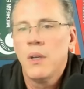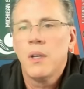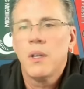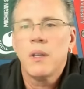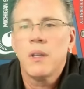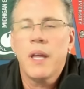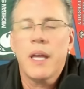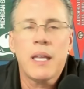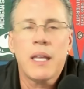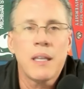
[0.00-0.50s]

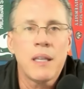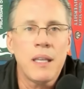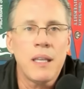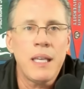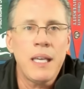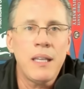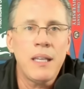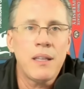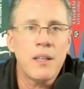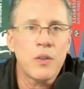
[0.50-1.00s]
that can
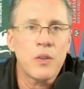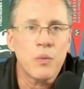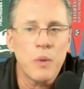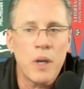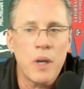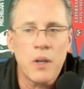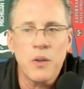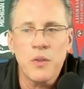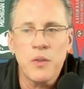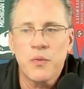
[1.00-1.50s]
lead this
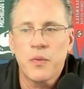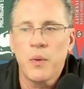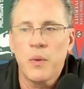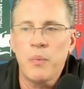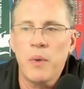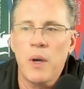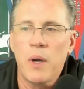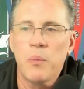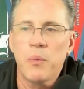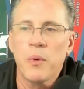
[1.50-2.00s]
Rutgers
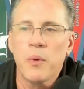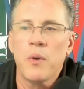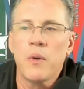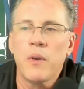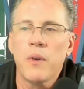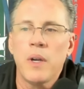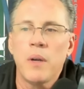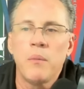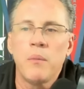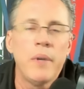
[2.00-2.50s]
football
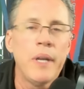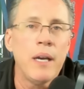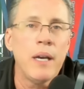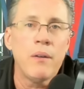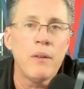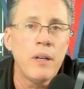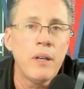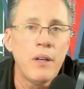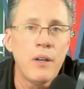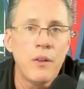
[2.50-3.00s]
program
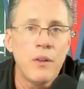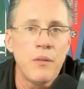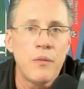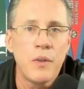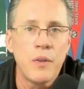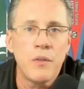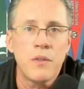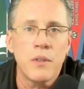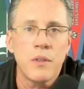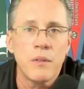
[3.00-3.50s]
now and into the
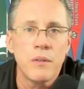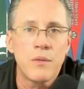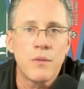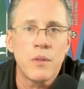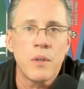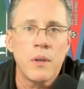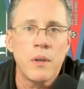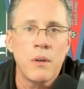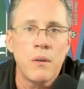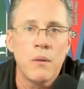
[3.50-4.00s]
future.
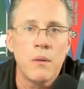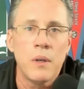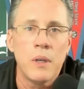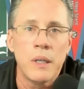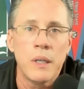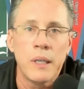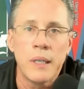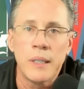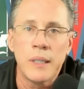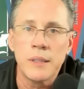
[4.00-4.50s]
So,
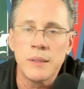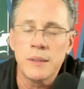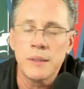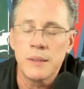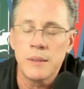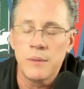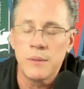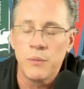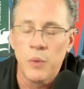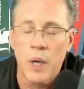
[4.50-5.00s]
uh,
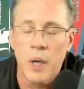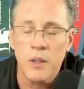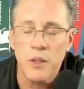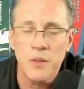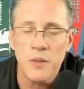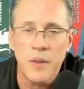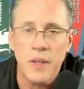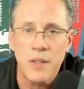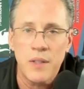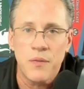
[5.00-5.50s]

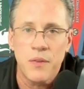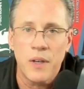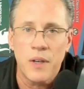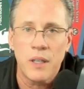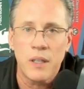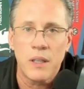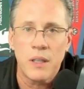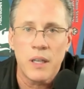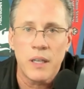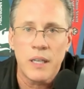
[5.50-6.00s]
Rutgers fans
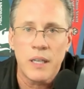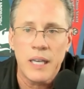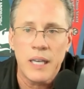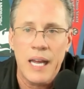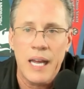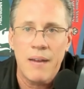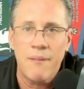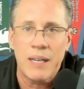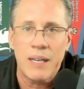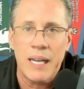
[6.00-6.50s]
very lucky to
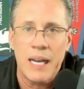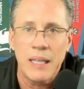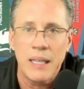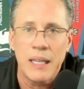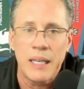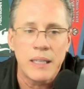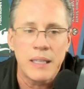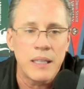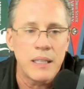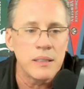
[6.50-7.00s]
have a guy
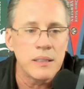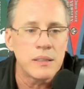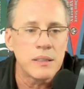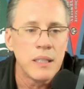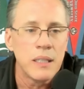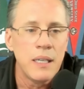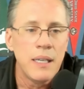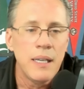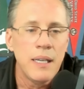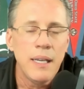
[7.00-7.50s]
like this,
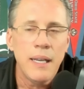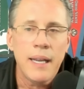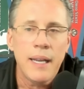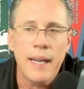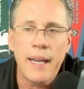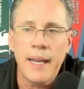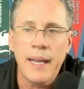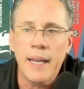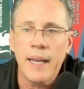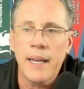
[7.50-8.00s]

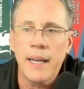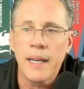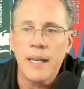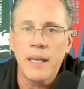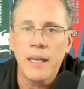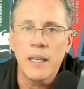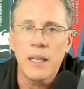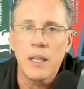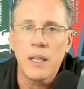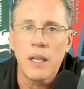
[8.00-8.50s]

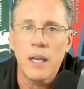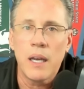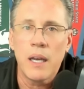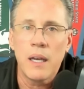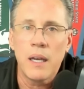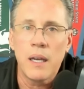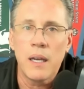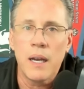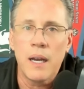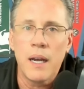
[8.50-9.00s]
and
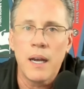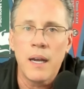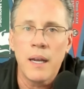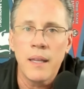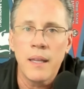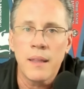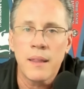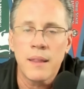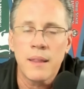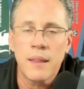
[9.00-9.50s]

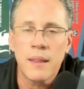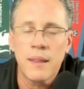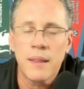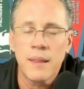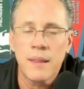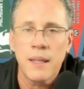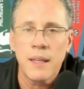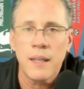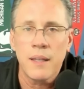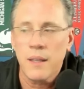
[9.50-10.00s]
I
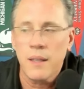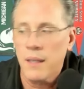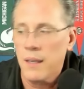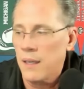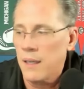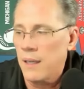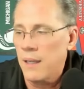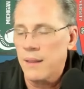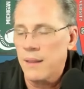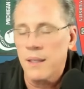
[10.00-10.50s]
think
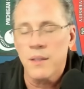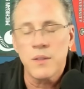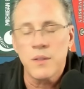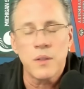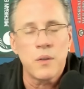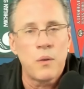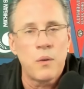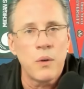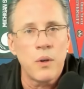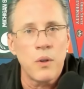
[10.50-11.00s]
uh, things are
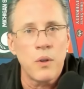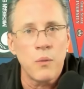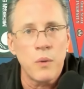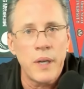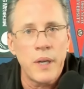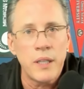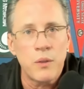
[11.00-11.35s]
going in the right